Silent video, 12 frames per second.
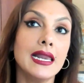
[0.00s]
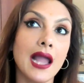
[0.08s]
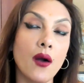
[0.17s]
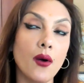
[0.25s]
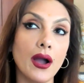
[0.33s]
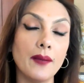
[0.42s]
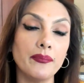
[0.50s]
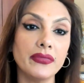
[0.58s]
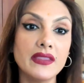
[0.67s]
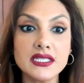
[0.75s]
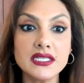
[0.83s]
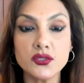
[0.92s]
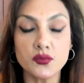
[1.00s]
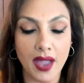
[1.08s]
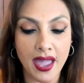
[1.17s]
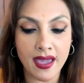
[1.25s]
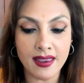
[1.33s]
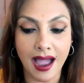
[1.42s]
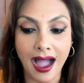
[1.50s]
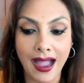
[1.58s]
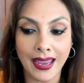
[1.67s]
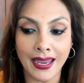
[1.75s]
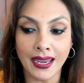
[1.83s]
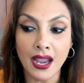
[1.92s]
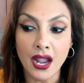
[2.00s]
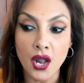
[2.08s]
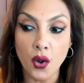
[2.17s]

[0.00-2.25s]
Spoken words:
Now, this is where I